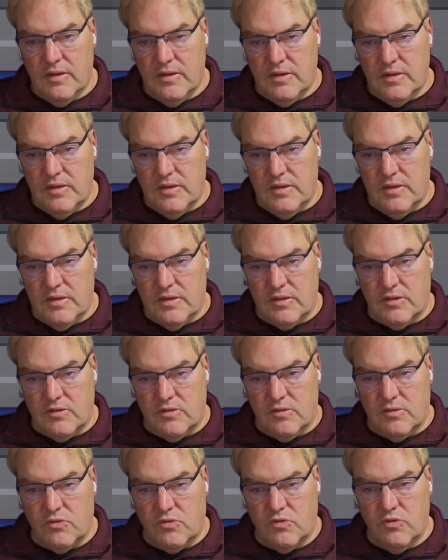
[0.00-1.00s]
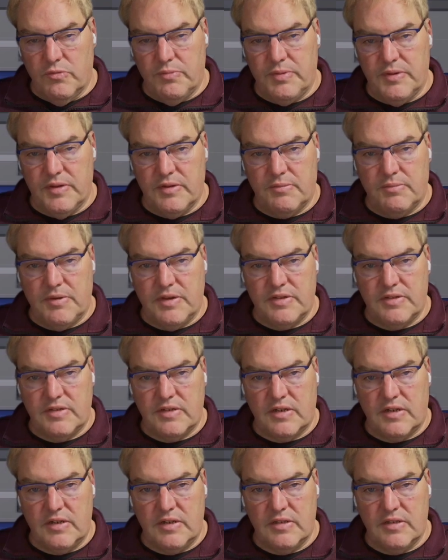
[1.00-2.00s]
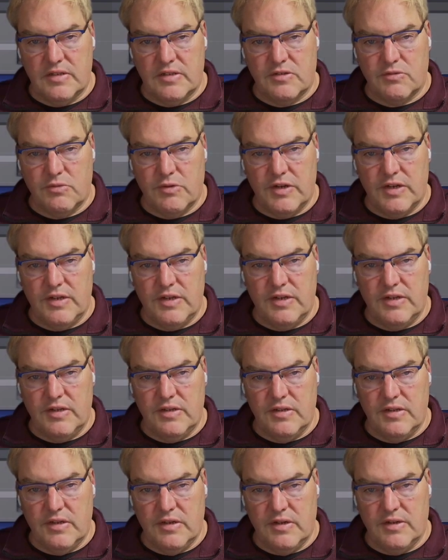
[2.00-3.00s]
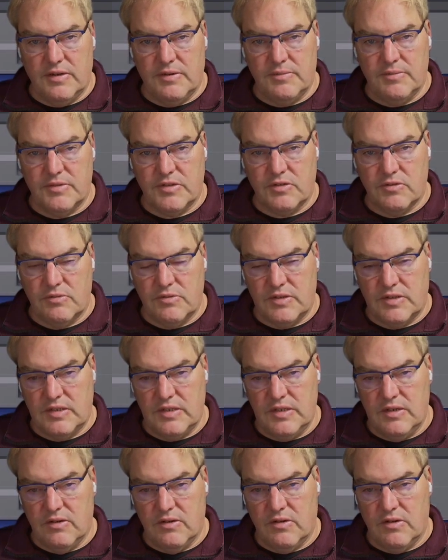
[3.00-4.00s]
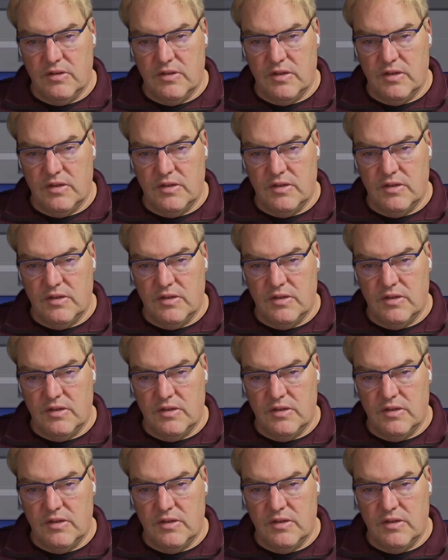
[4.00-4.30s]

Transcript: And group it basically this way. So we see all the